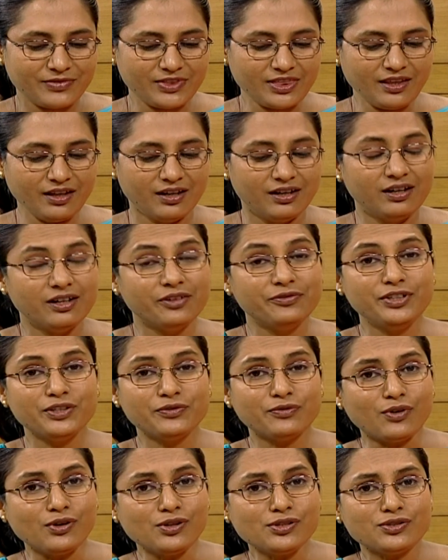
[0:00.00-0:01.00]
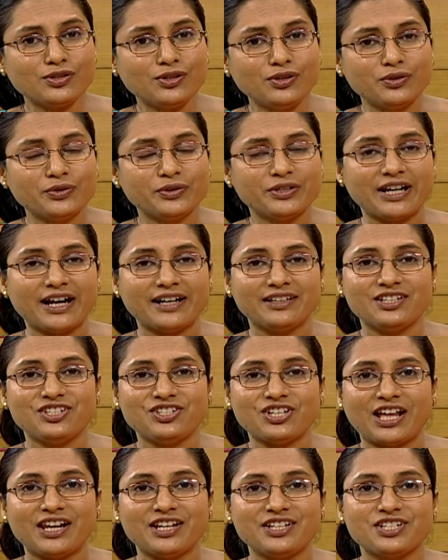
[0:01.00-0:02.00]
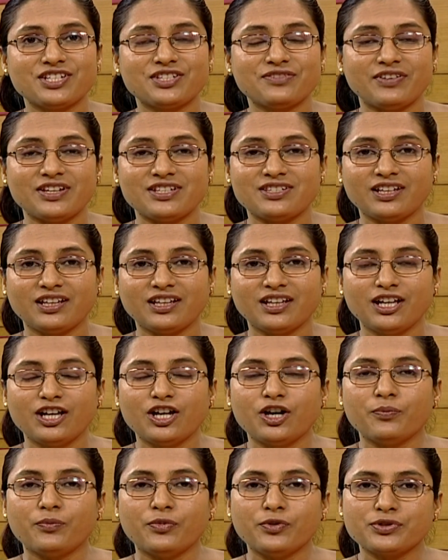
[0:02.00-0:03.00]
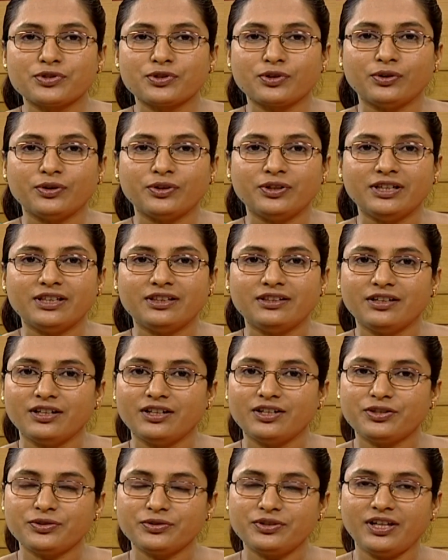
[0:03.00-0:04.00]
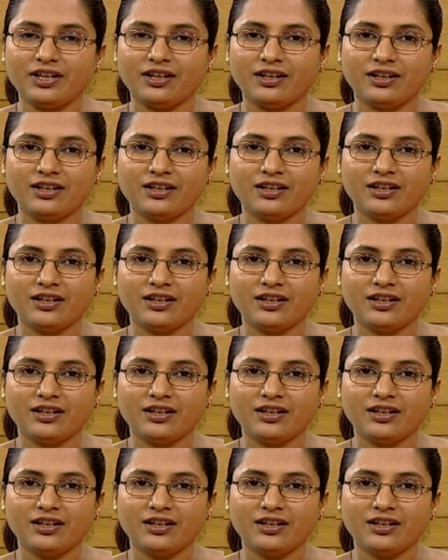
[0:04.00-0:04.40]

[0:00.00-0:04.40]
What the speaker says: We have also looked at the challenges facing post-colonial theory today.